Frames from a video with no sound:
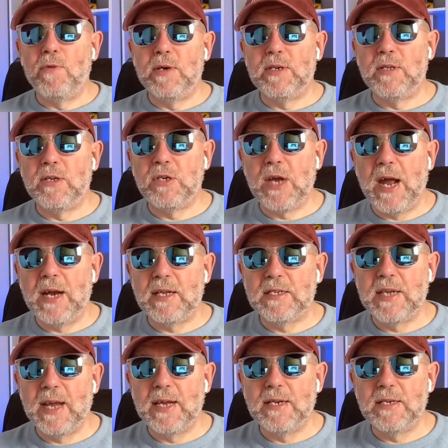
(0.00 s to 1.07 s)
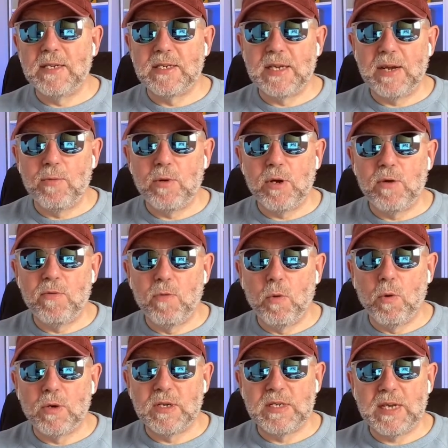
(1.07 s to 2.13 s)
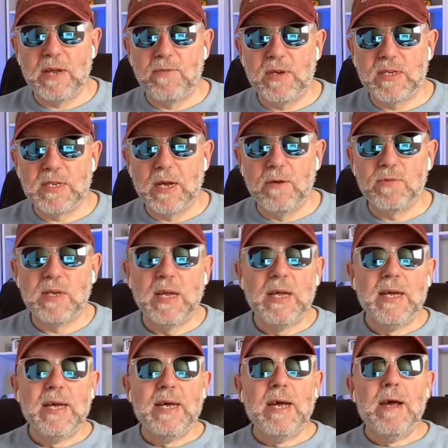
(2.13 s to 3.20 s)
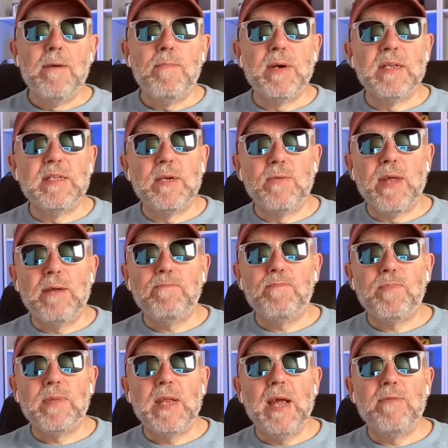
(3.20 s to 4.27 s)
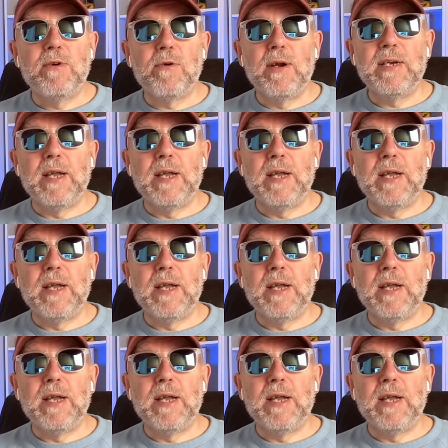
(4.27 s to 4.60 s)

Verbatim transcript: into the chat in a second to see what you've all got to say for yourselves. But until then, have a great